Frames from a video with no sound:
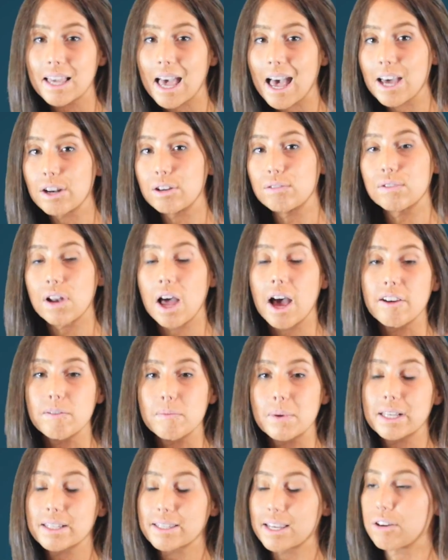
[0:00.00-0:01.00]
scared of
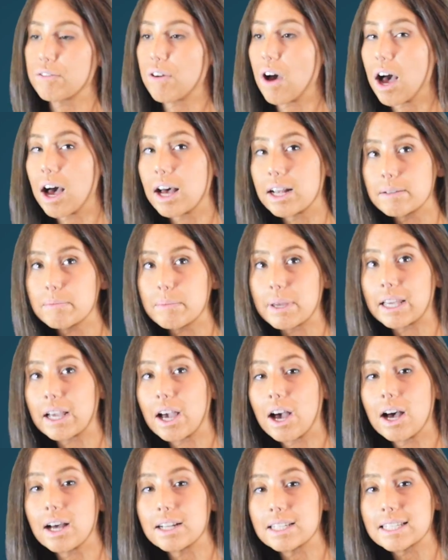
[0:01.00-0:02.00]
life, being scared of
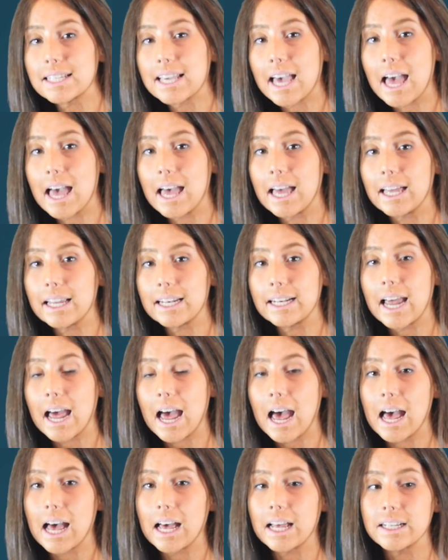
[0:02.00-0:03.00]
being hurt again,
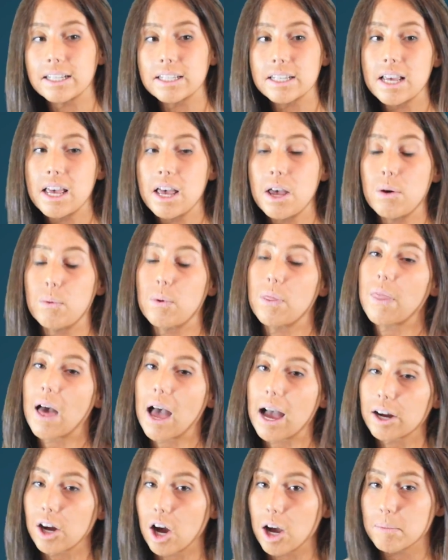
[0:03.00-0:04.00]
and with
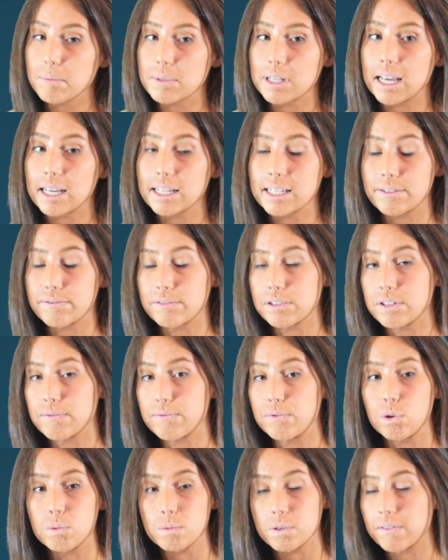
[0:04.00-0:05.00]
that comes like
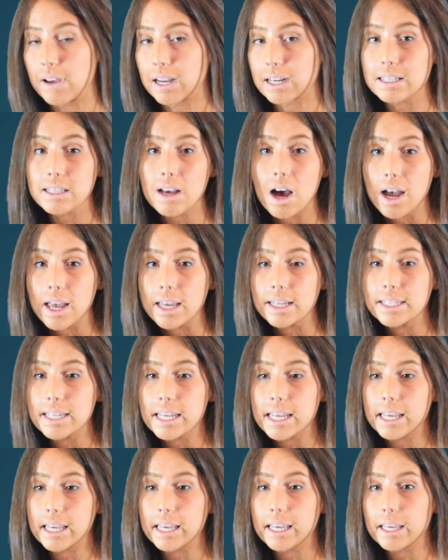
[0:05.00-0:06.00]
different forms of
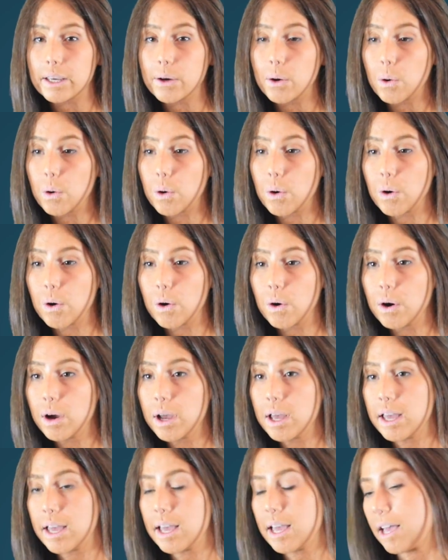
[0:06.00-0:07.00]
anxiety or
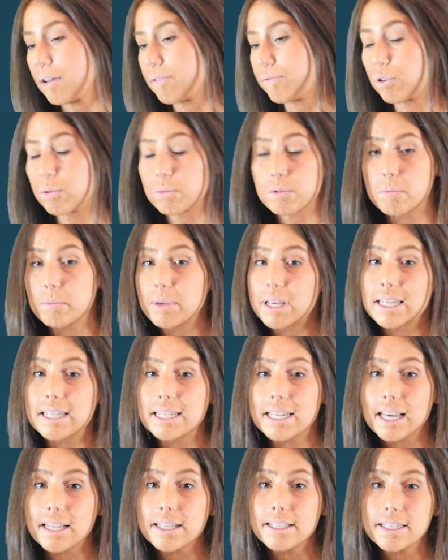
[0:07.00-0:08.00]
forms of
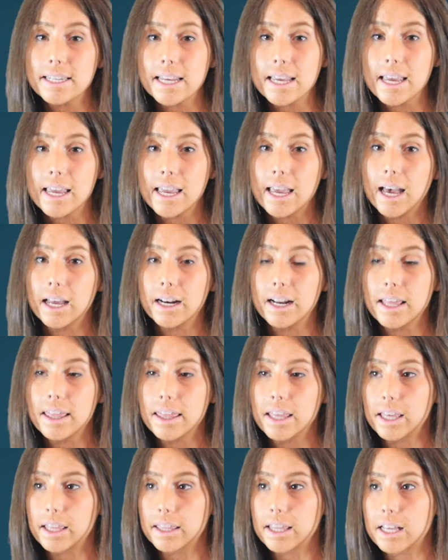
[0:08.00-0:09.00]
PTSD, and I
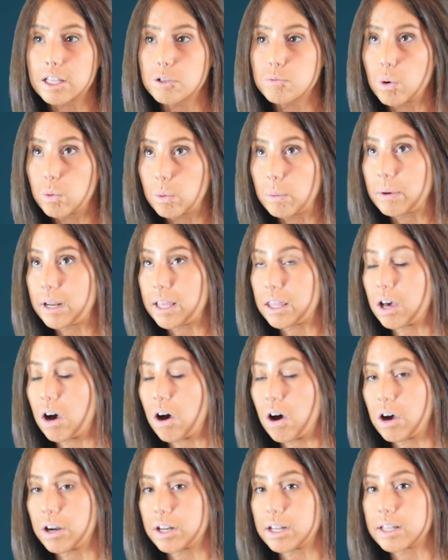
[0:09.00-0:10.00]
think that's probably the
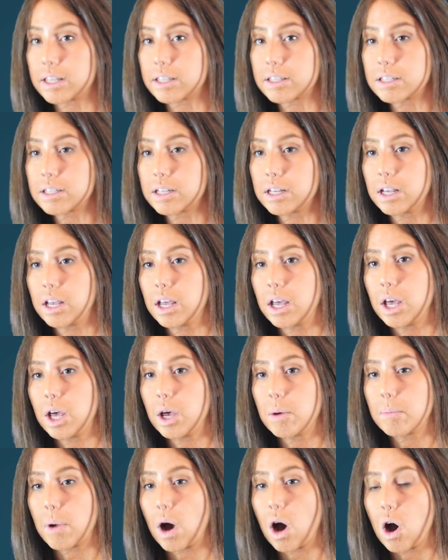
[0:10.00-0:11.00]
hardest
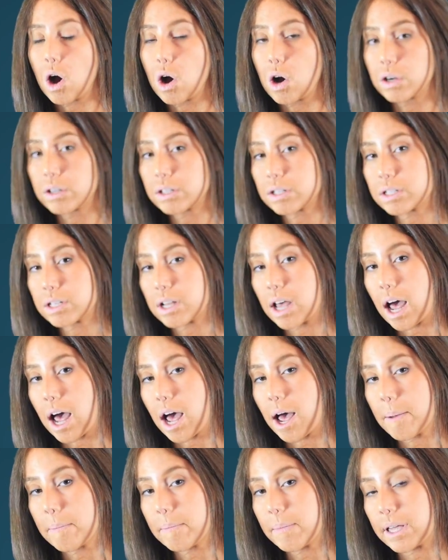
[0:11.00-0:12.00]
part
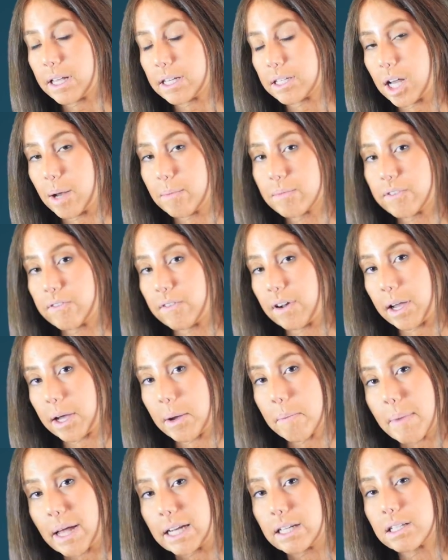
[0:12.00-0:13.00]
in terms of
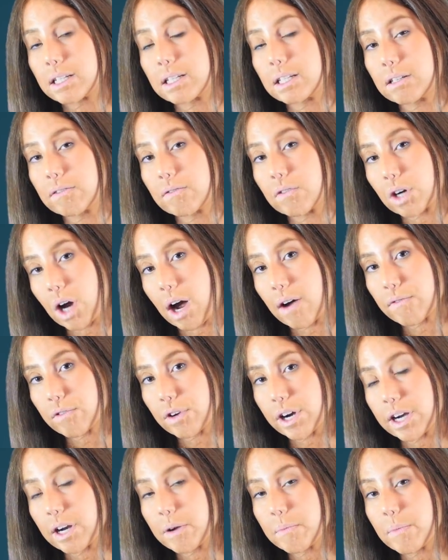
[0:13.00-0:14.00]
like a mental
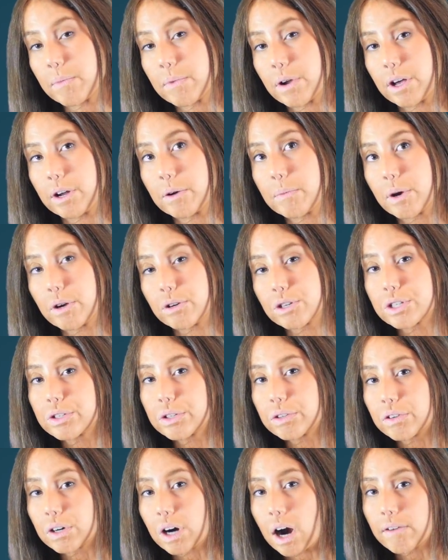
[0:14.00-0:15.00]
recovery and an
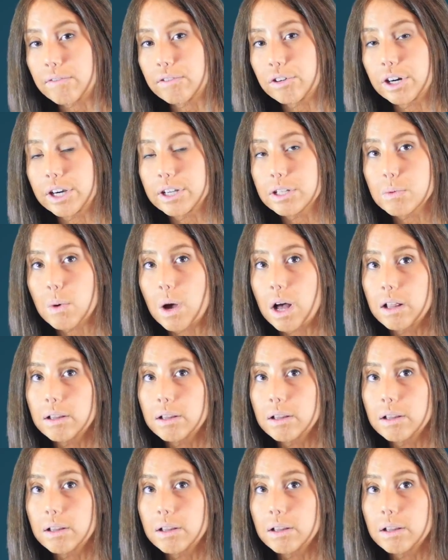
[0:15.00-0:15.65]
emotional recovery as